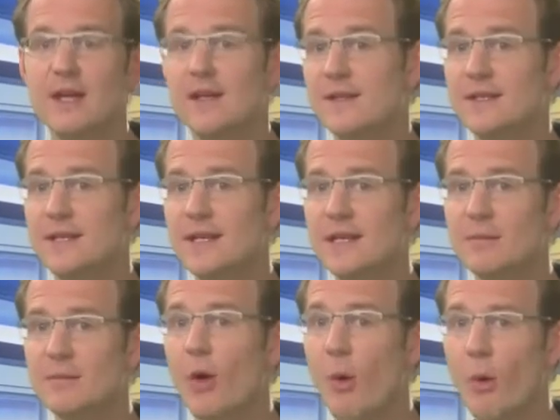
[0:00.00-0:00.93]
the
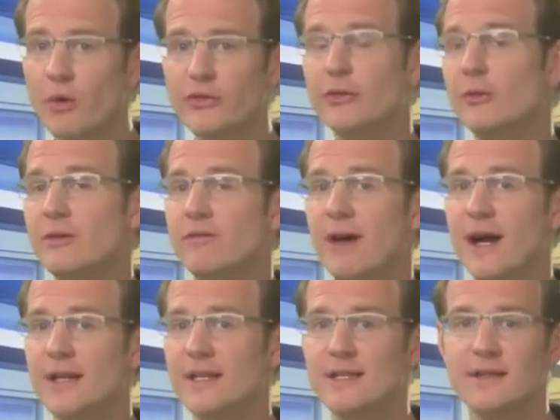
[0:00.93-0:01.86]
team also refined